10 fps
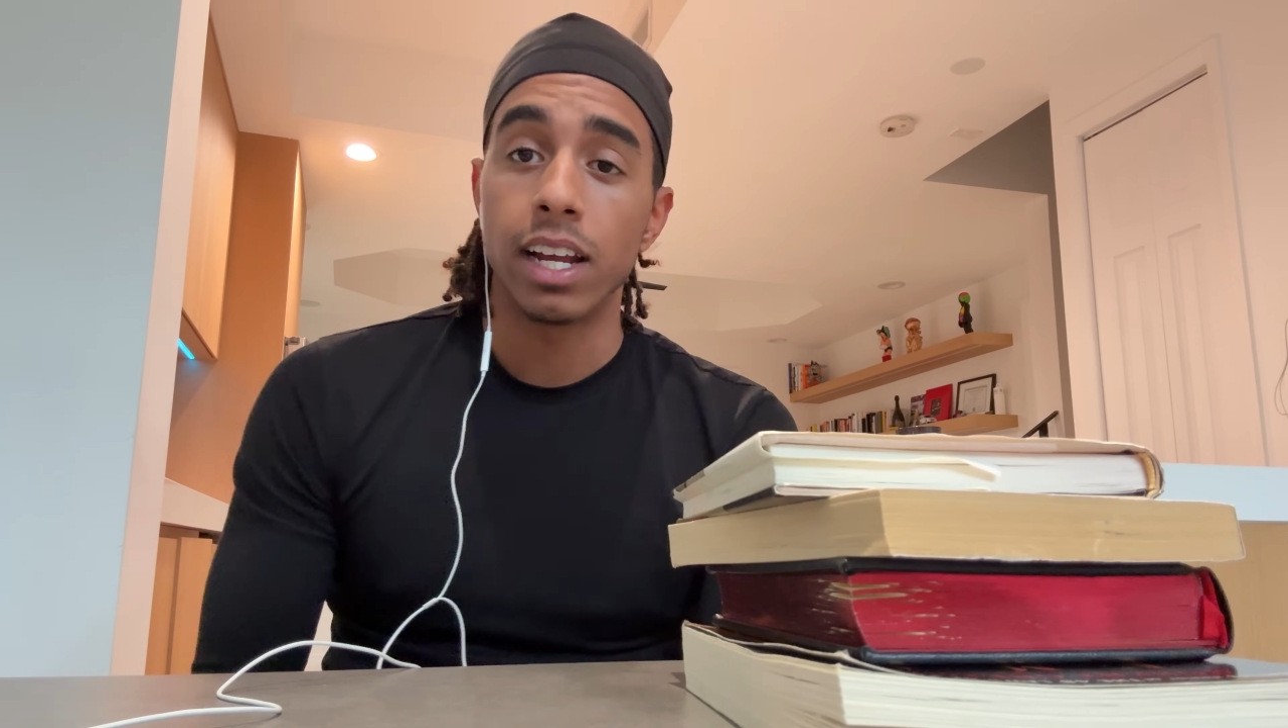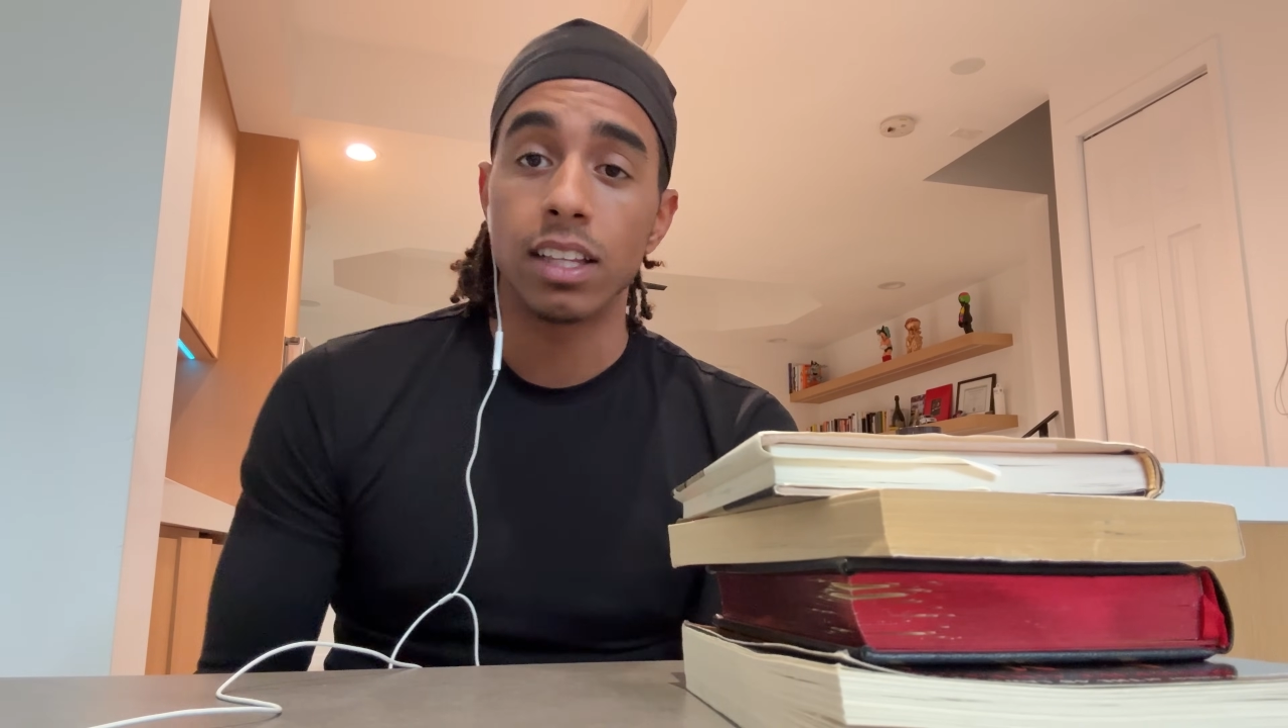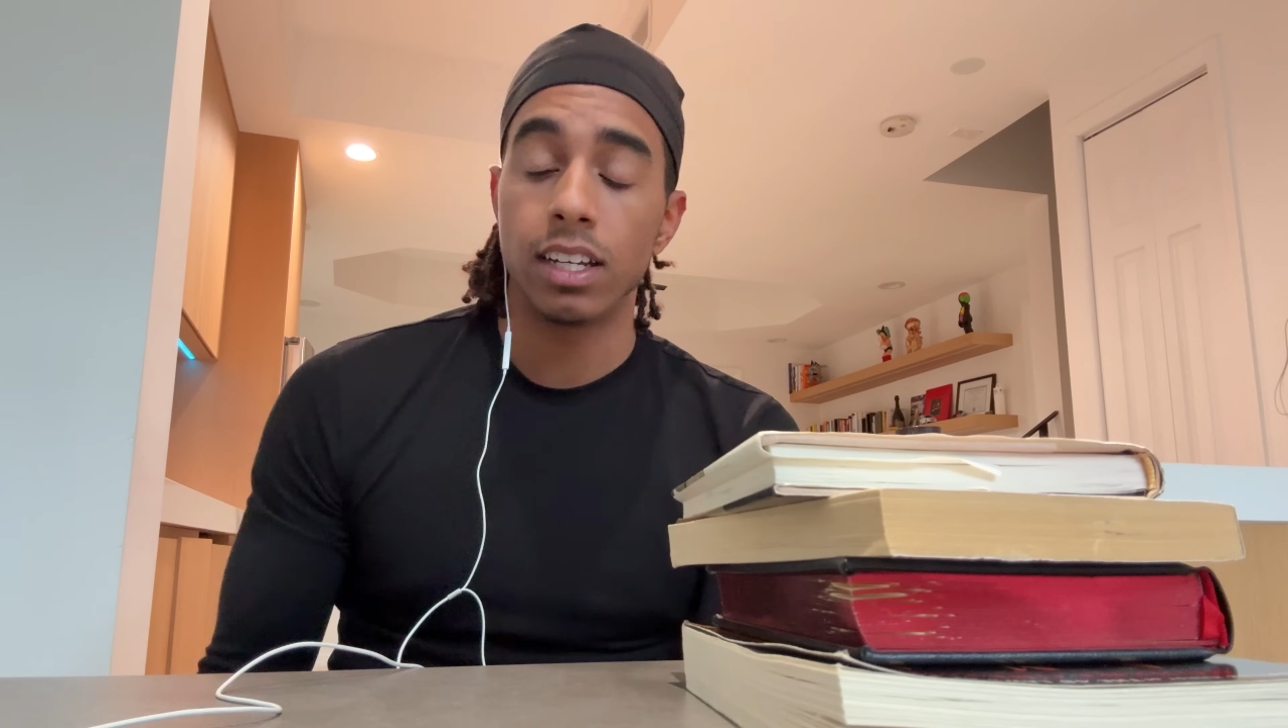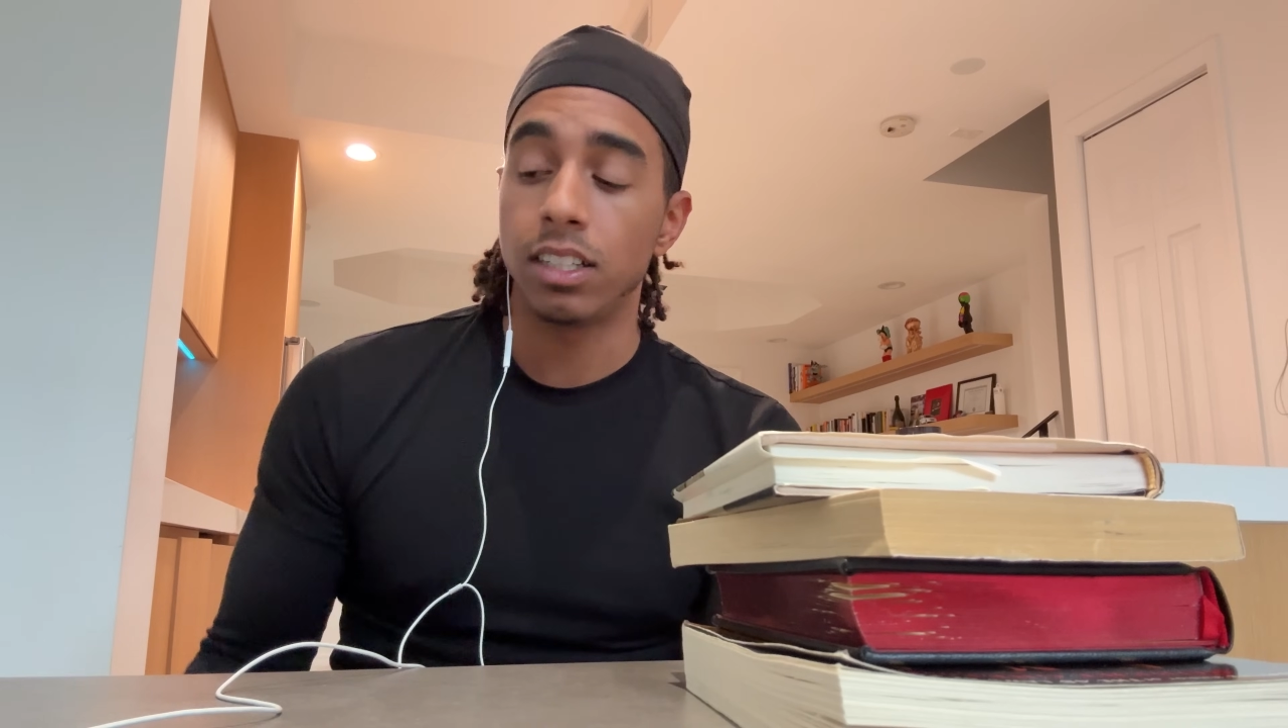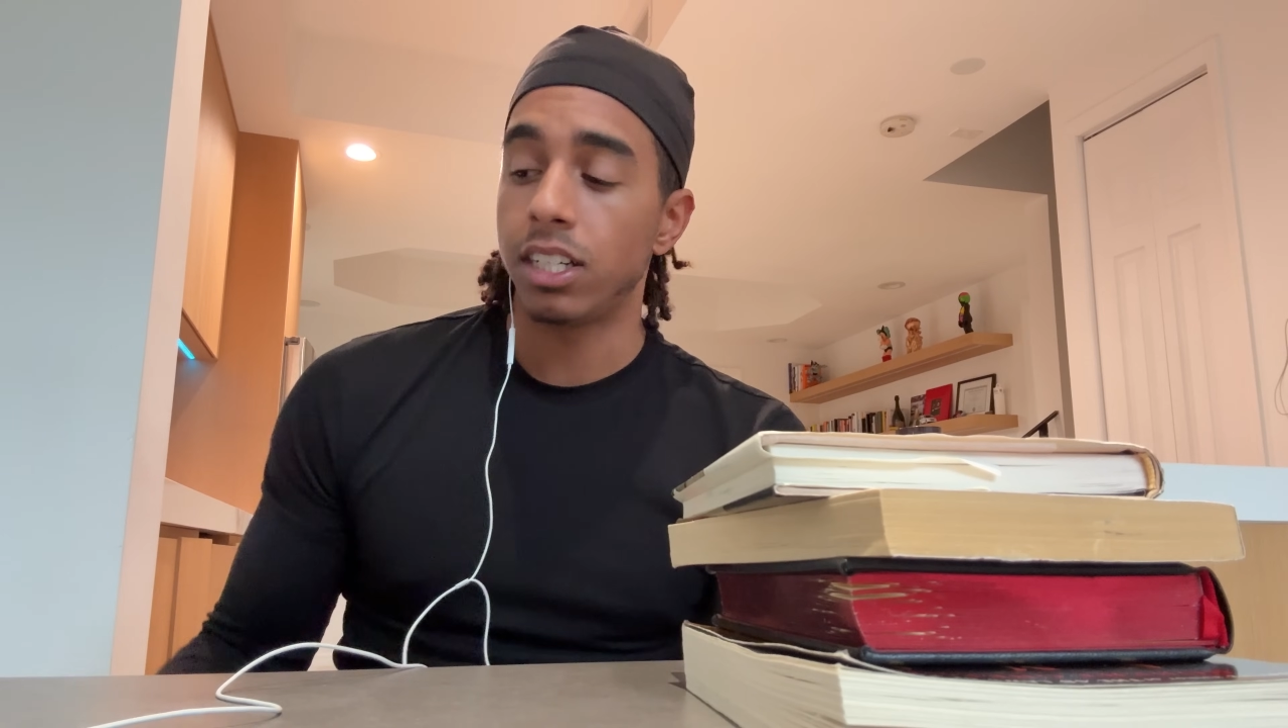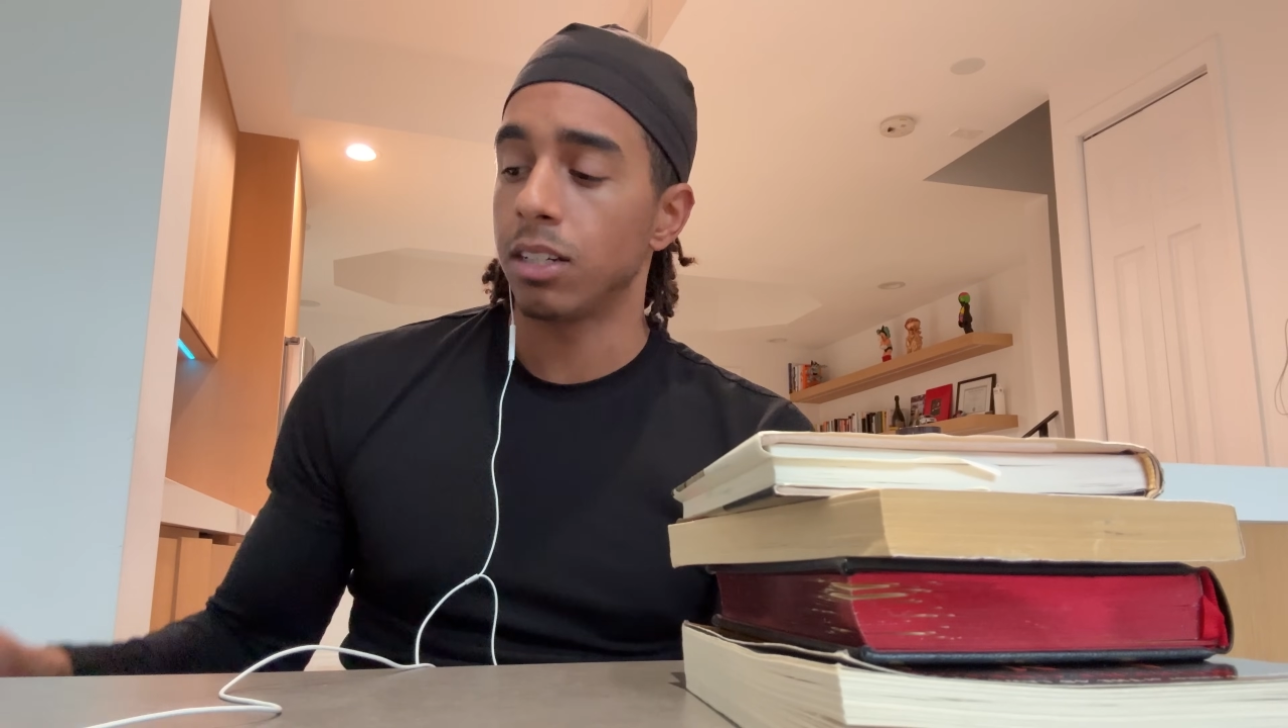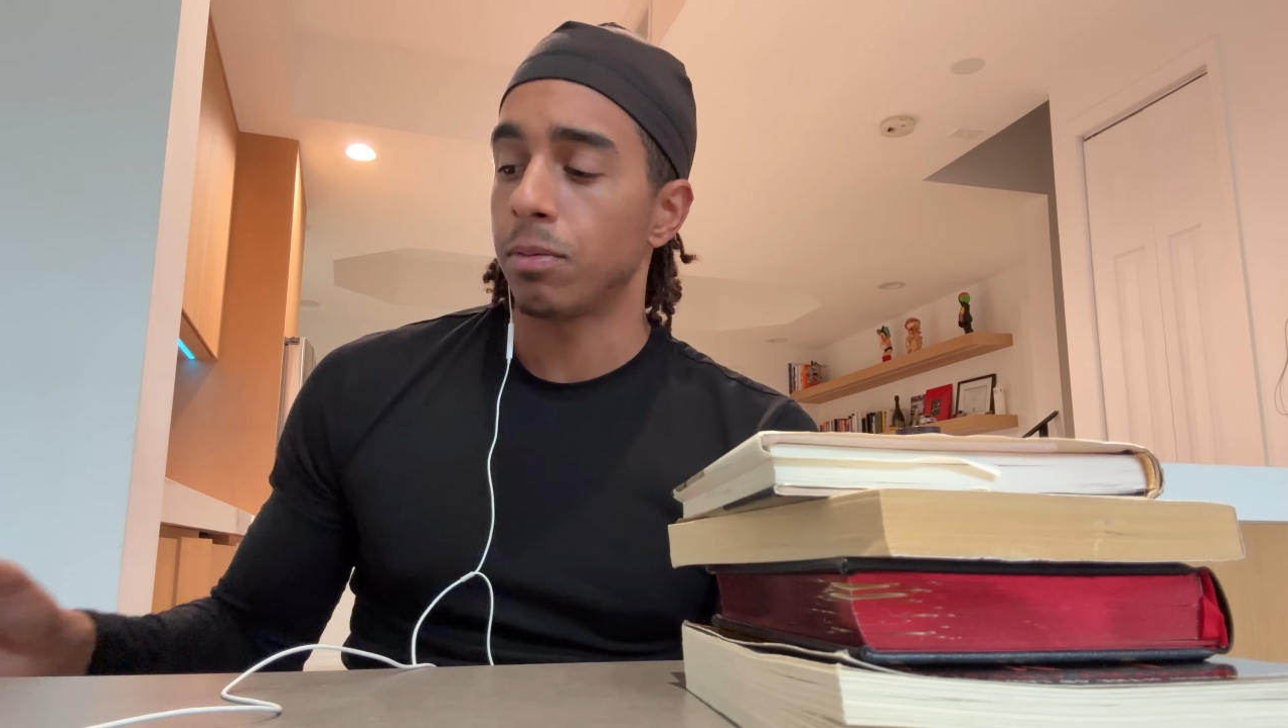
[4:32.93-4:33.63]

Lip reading: That thing changed